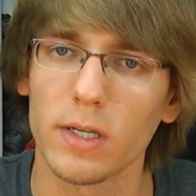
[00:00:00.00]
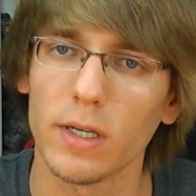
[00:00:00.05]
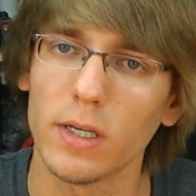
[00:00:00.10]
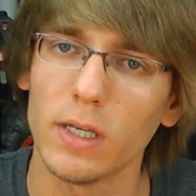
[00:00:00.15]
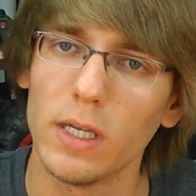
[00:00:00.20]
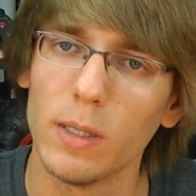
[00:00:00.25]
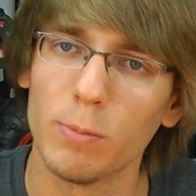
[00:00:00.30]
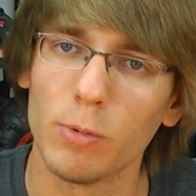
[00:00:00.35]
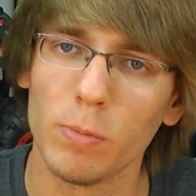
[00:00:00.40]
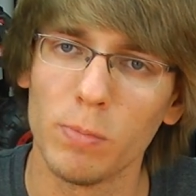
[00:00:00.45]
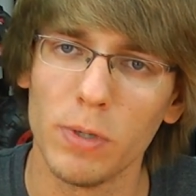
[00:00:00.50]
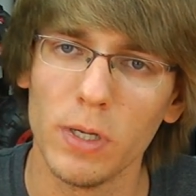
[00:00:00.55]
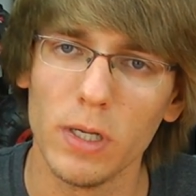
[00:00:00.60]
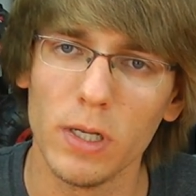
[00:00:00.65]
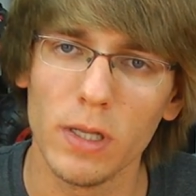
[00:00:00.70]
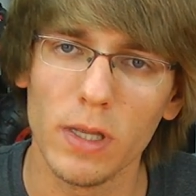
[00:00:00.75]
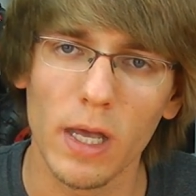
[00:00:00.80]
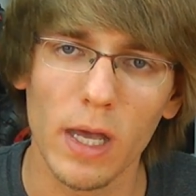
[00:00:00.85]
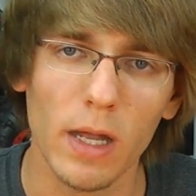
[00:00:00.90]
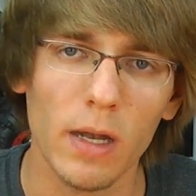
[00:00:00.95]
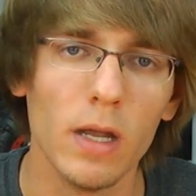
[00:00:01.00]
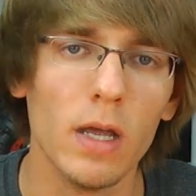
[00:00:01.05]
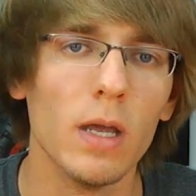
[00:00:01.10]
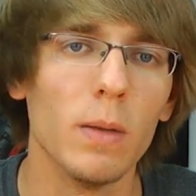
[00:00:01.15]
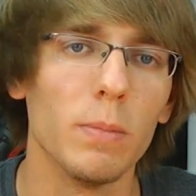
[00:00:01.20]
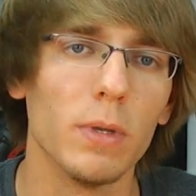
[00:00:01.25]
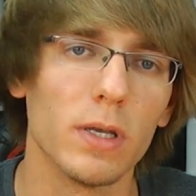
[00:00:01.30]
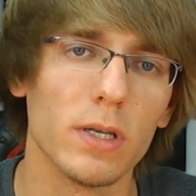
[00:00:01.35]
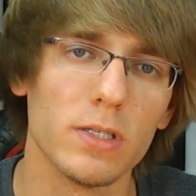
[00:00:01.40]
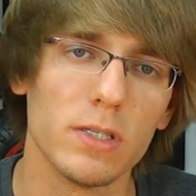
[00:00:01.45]
I keep repeating that
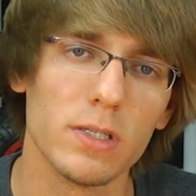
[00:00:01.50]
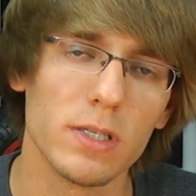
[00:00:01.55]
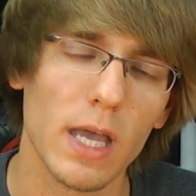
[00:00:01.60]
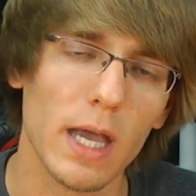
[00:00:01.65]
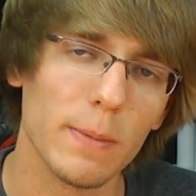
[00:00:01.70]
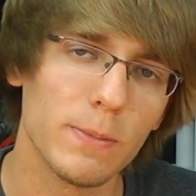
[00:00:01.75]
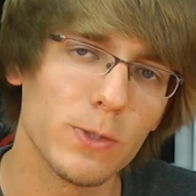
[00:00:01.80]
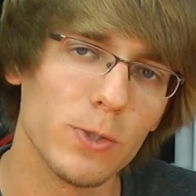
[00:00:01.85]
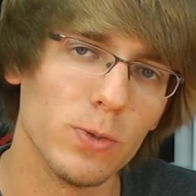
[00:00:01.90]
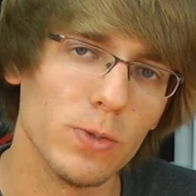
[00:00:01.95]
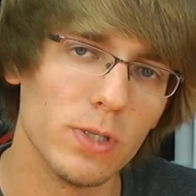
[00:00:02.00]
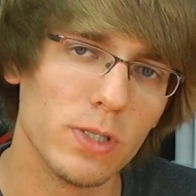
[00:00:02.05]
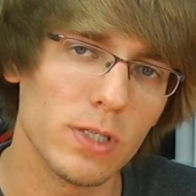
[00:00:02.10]
because it's absolutely